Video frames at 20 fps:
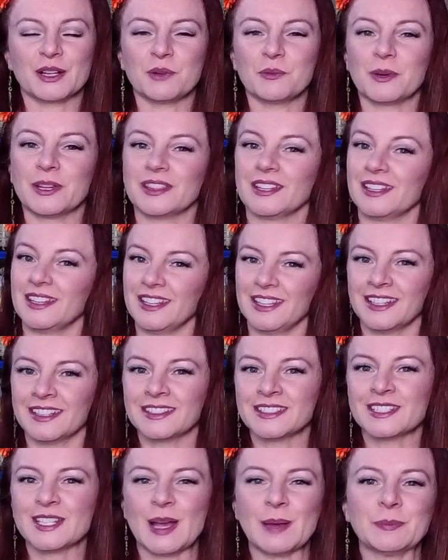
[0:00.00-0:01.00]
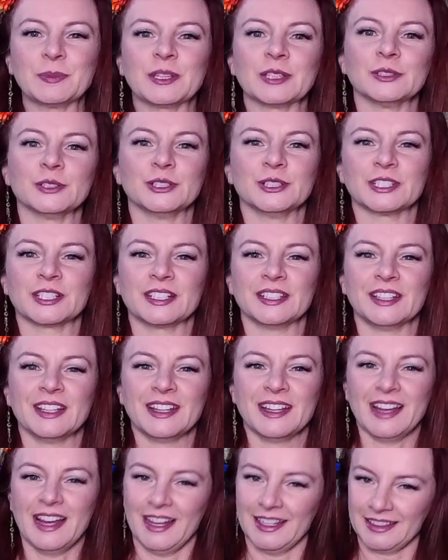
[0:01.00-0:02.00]
with an in-depth look
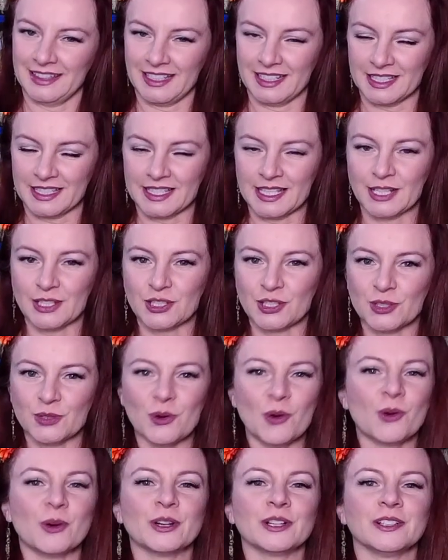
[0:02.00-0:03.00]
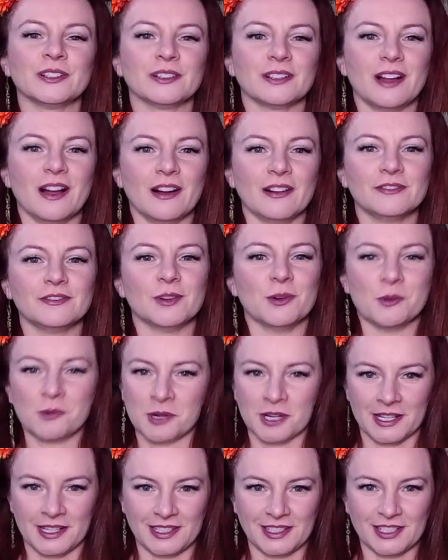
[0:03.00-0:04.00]
at the essential oil of
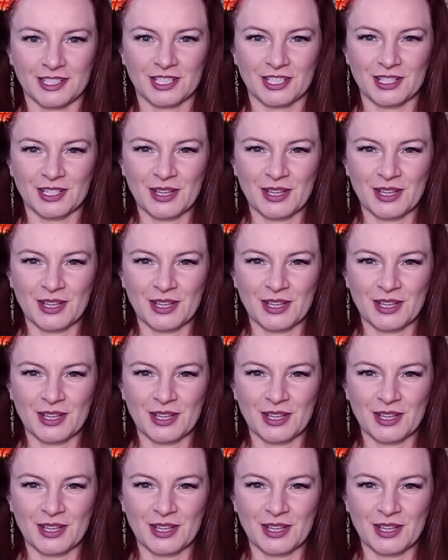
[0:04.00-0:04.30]
orange.